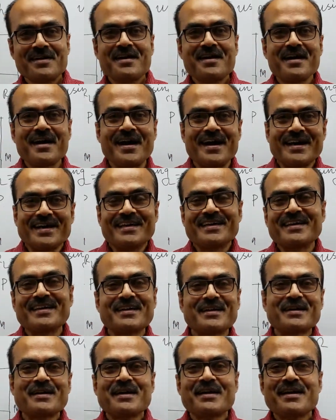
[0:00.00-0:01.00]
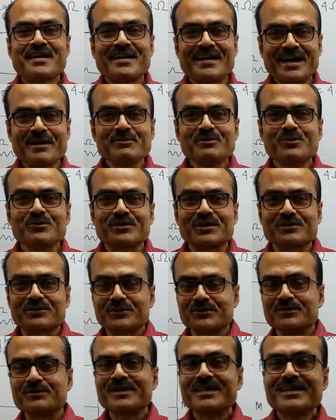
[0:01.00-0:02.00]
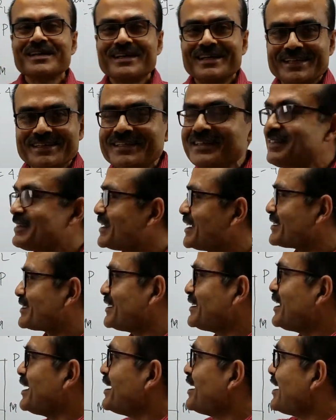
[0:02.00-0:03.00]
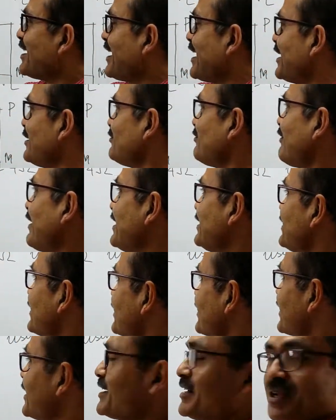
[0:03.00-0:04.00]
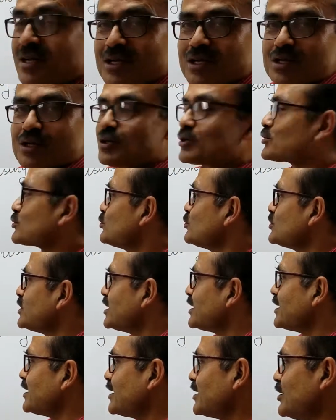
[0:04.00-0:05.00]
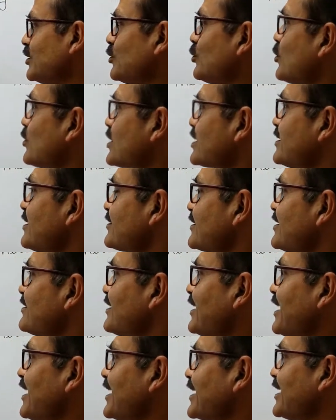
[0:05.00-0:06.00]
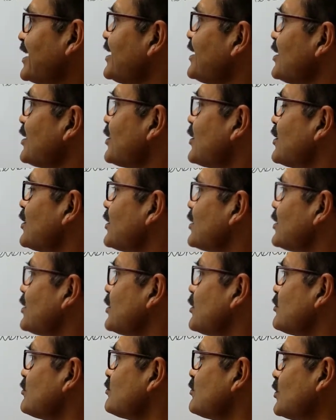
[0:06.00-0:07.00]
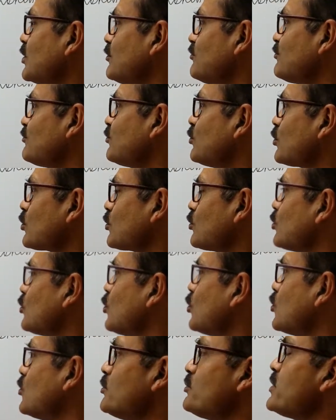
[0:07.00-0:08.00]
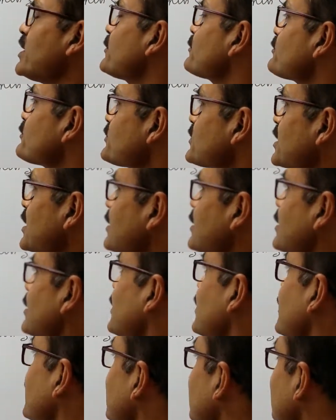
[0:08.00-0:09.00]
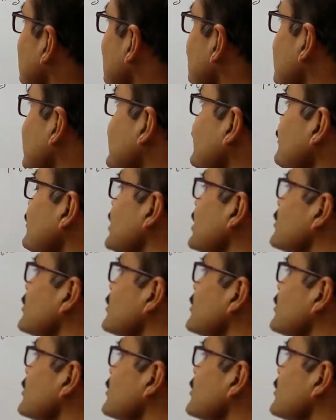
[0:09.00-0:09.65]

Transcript: Hi, I am Sushanto. In this session, I will find the current through the load resistance RL of 4 ohm using